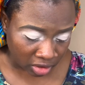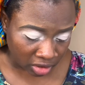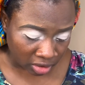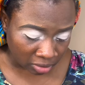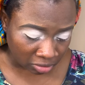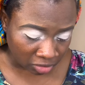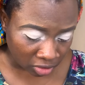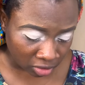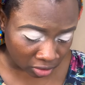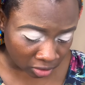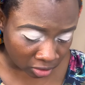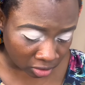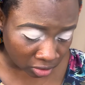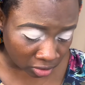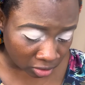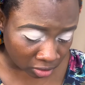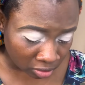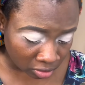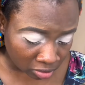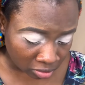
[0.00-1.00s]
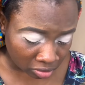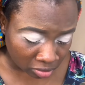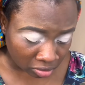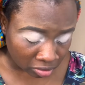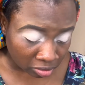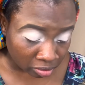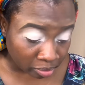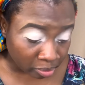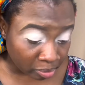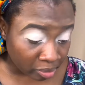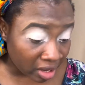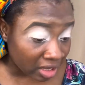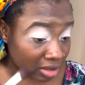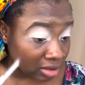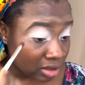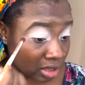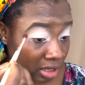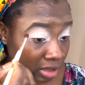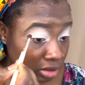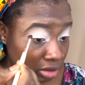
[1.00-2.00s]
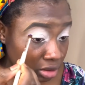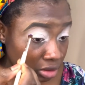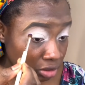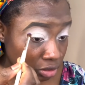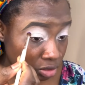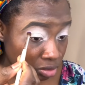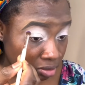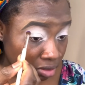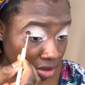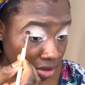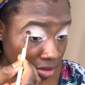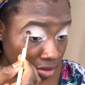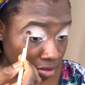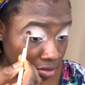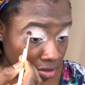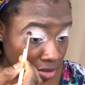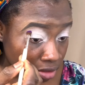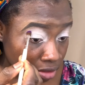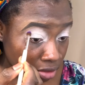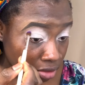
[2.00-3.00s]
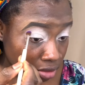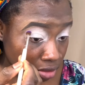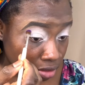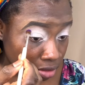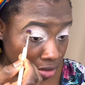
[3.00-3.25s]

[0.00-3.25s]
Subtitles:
I'm going to pack that into my crease.